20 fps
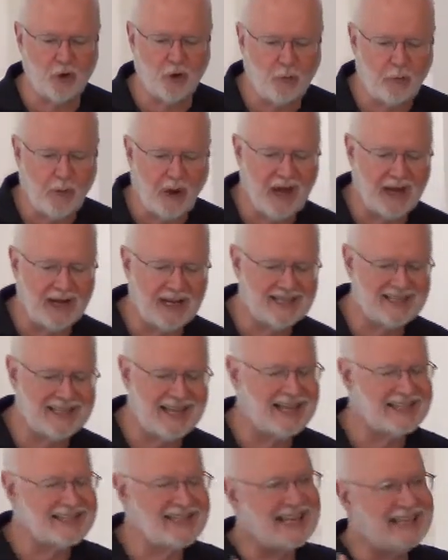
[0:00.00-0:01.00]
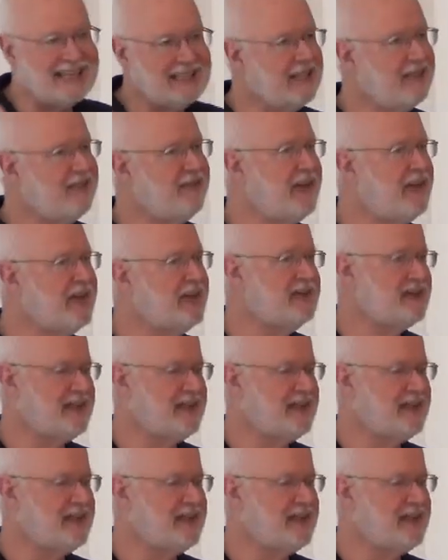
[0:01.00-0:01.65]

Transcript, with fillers: your bodies as a living